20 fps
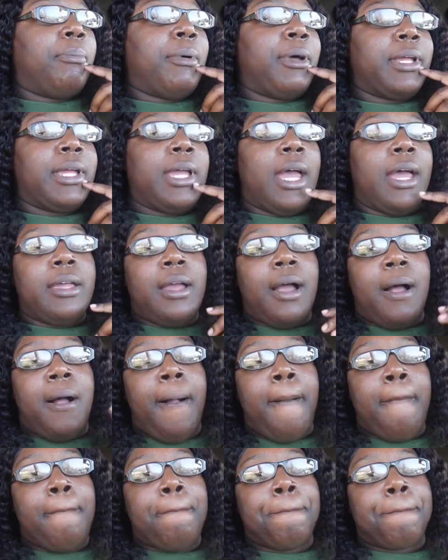but yeah,
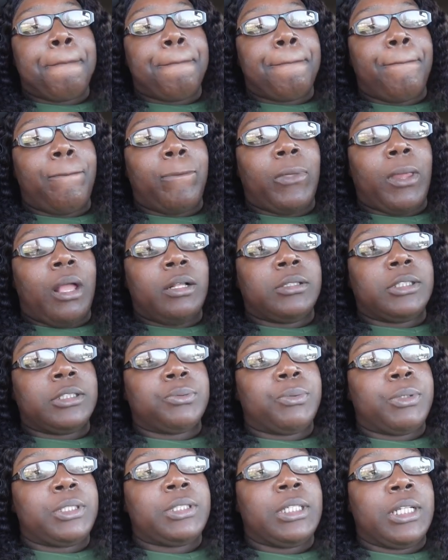y'all, I
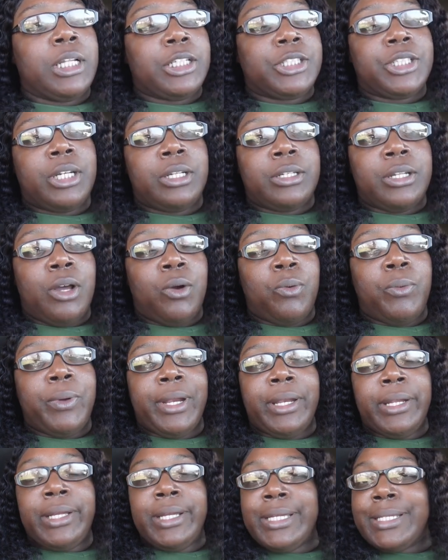just want to let y'all know what
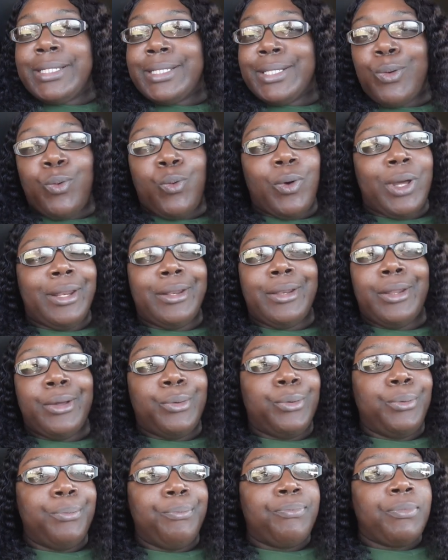it is and what it
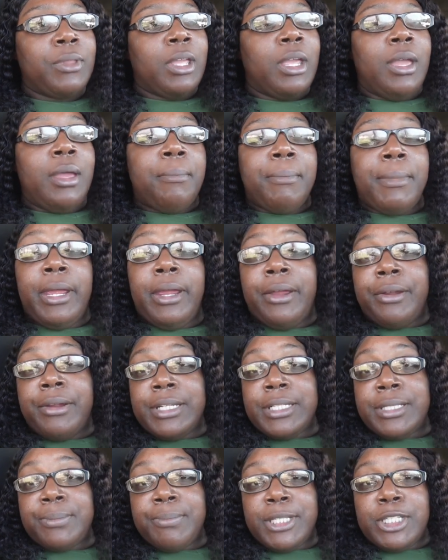do. Merry
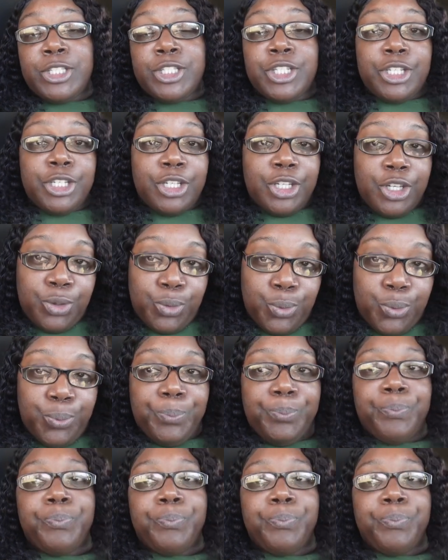Christmas to you.